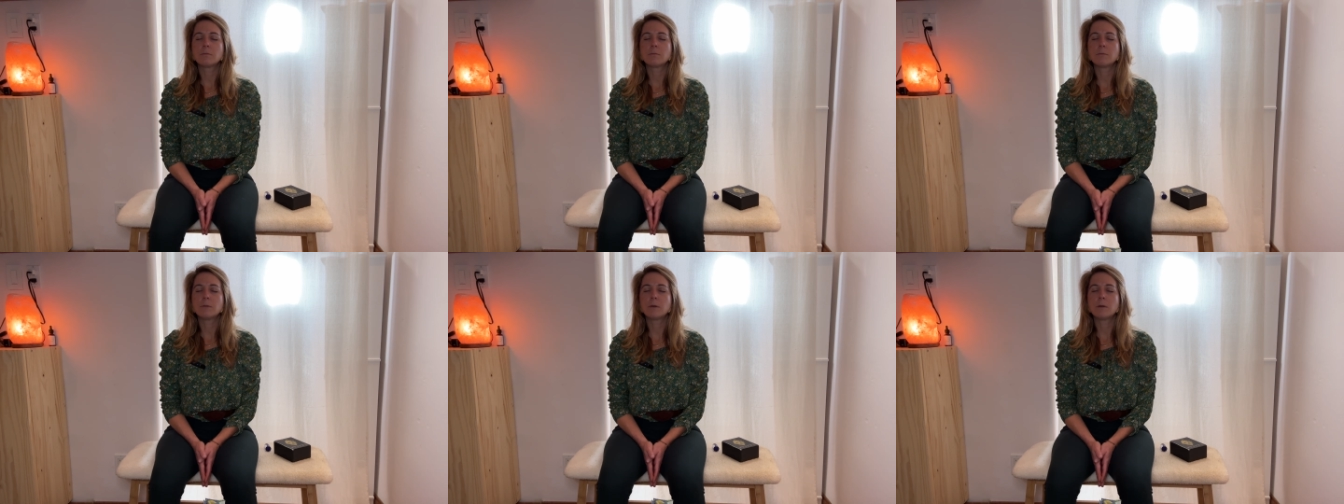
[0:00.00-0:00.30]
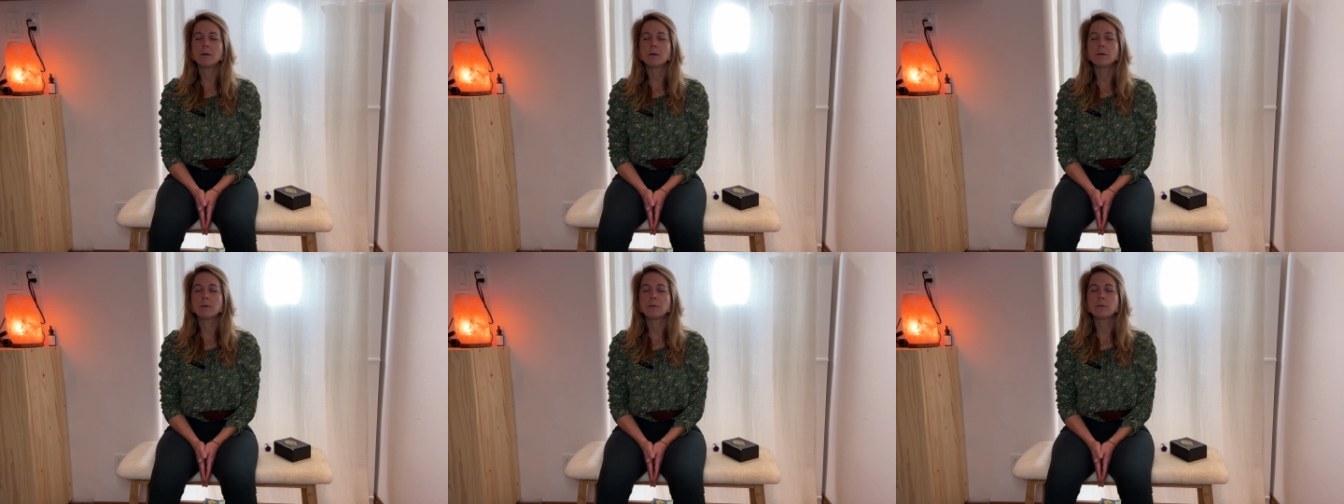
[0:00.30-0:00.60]

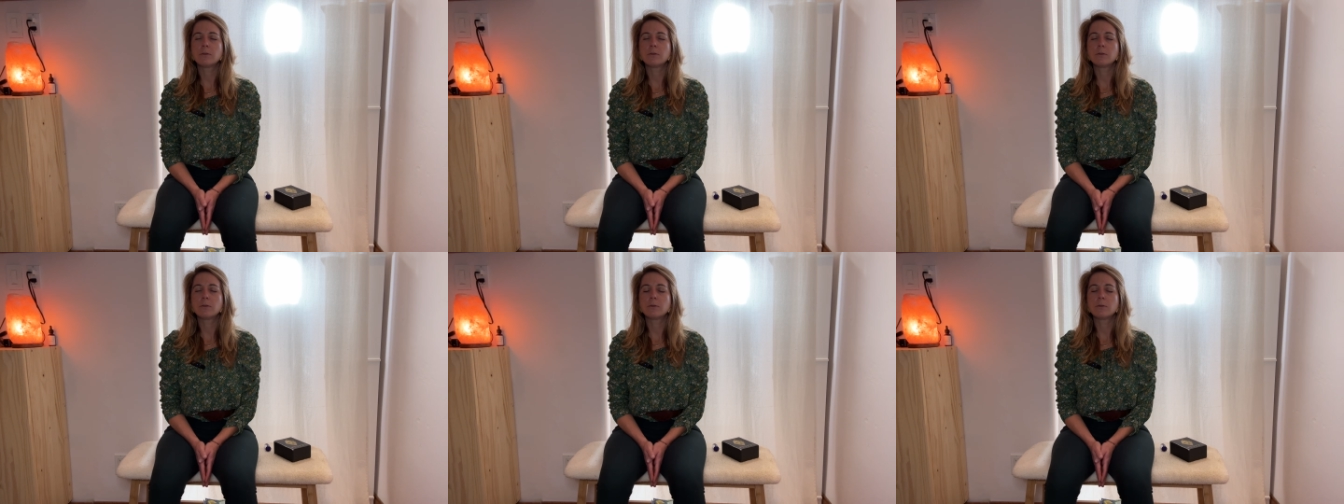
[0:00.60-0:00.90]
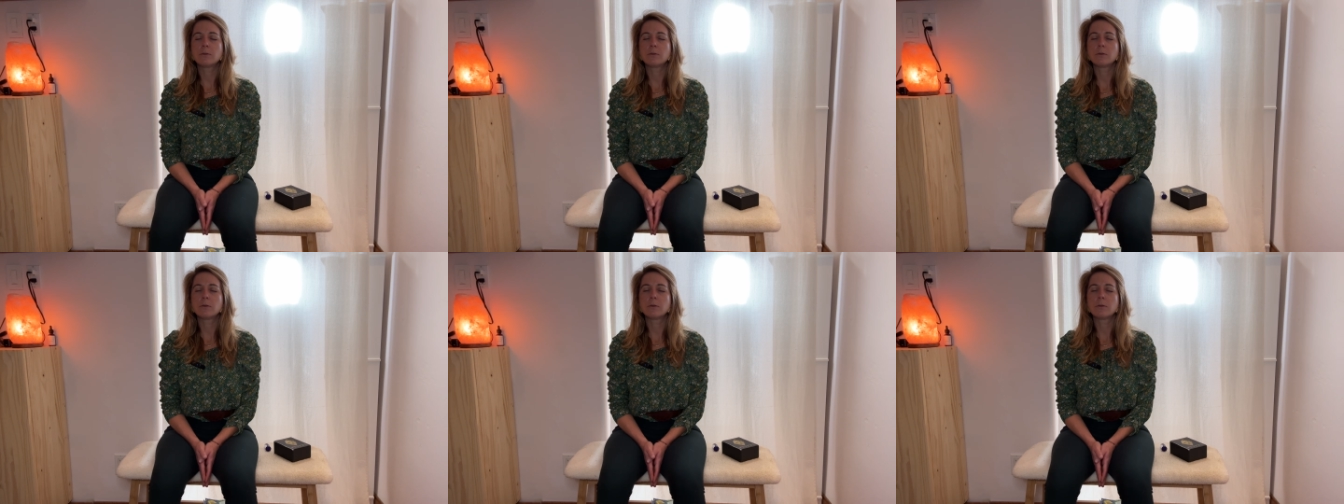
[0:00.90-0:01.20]
beyond
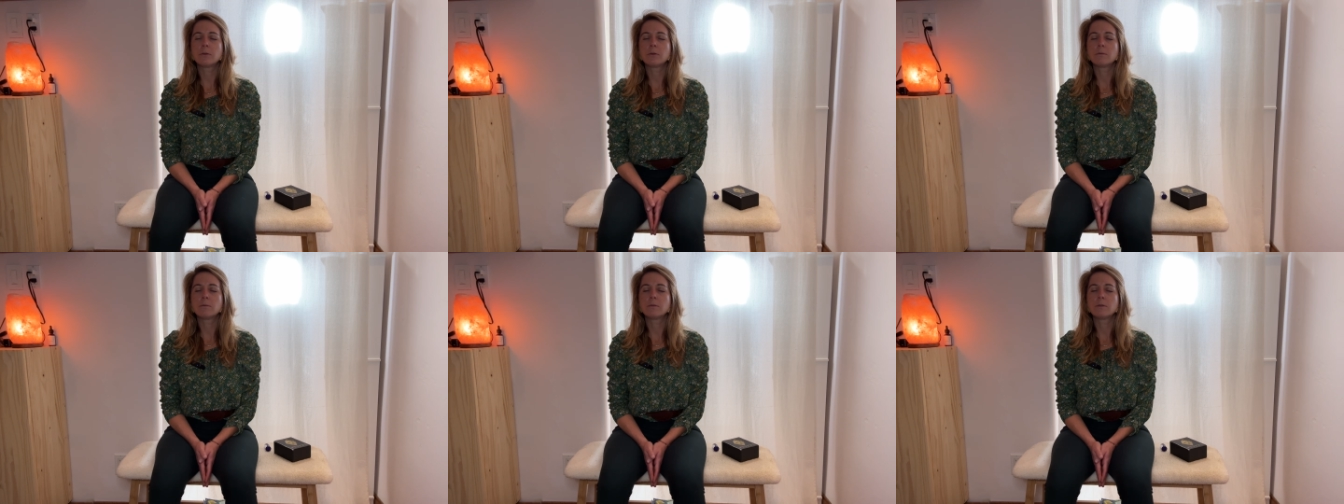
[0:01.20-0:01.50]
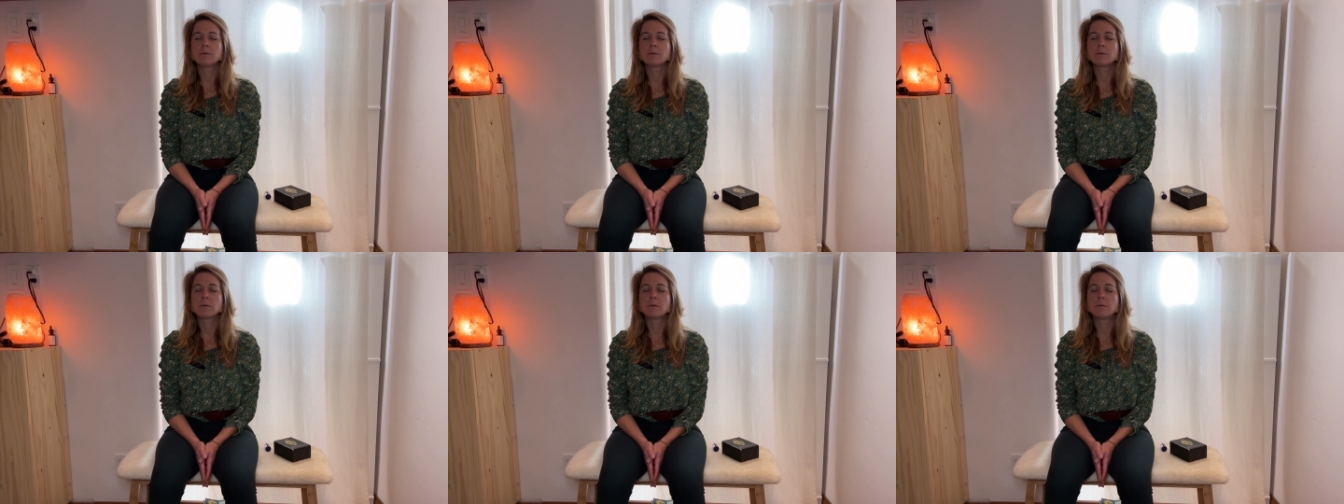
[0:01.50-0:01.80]
your
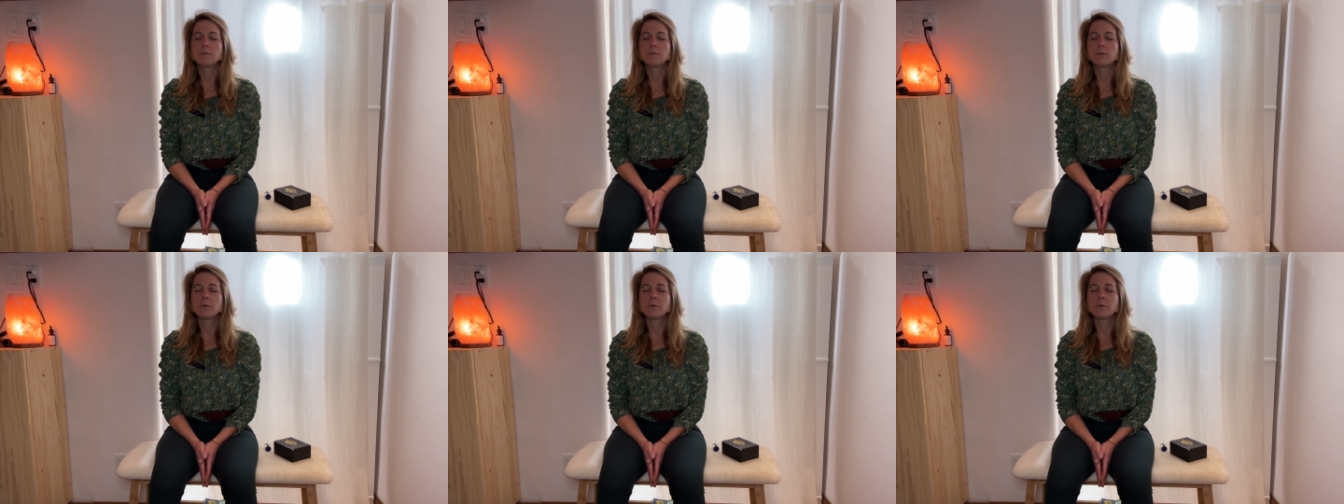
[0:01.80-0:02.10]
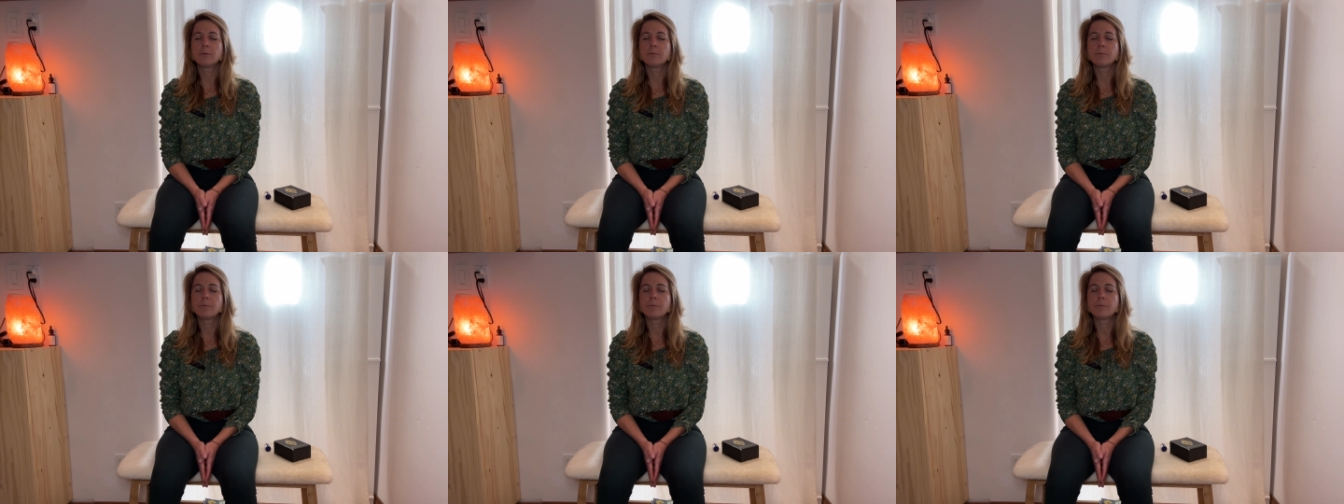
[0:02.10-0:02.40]
physical
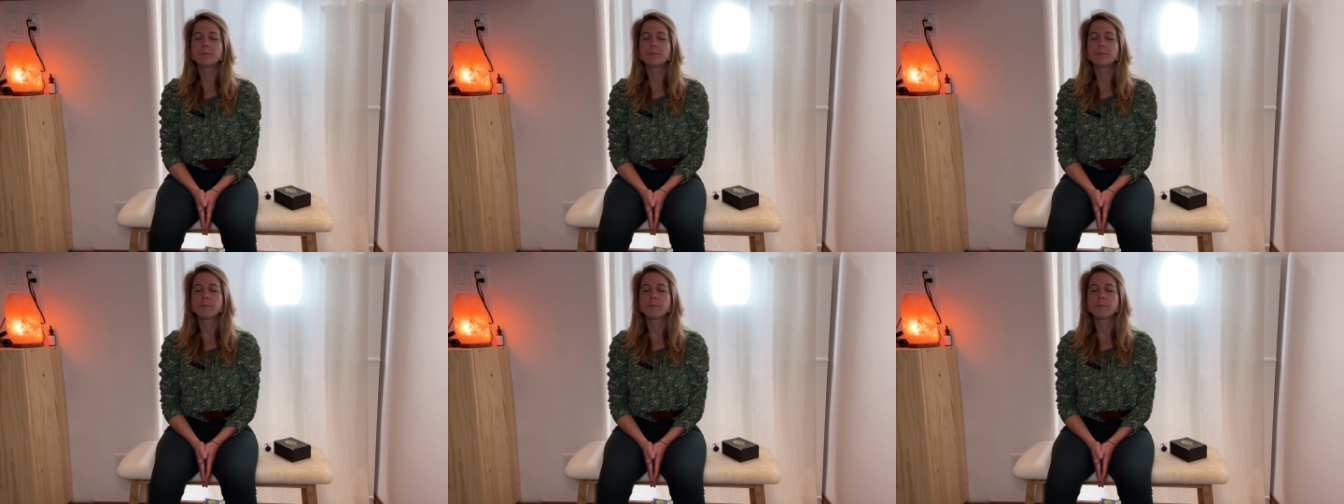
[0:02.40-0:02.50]
form.